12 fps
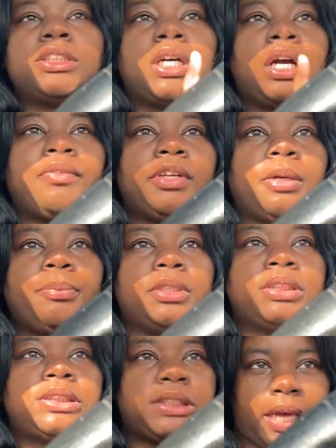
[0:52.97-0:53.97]
to hurry up
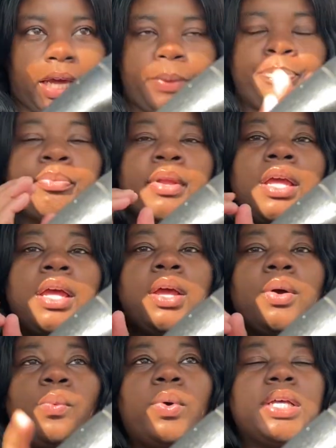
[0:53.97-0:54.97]
and say
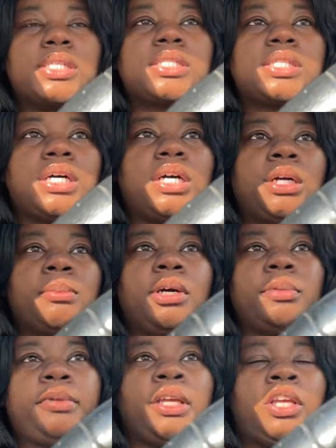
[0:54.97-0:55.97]
was to um,
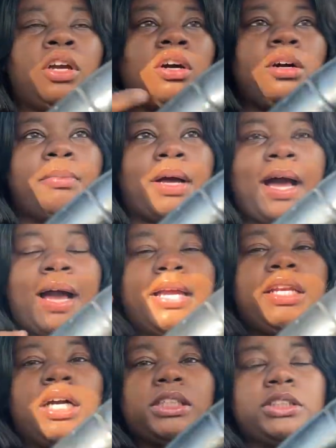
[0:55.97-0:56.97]
update y'all on my eye
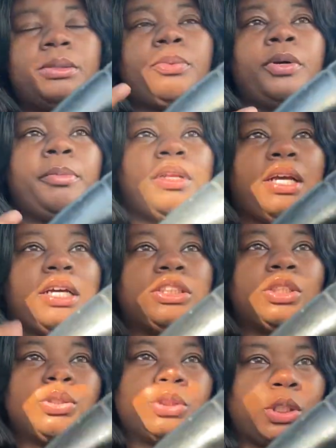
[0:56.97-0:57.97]
doctor appointment like i
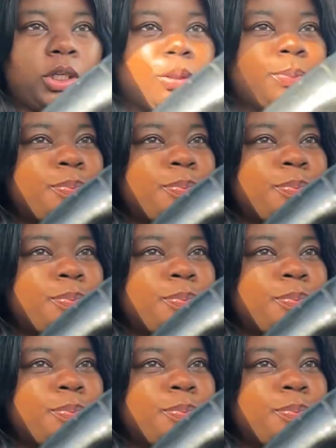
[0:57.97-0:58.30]
told y'all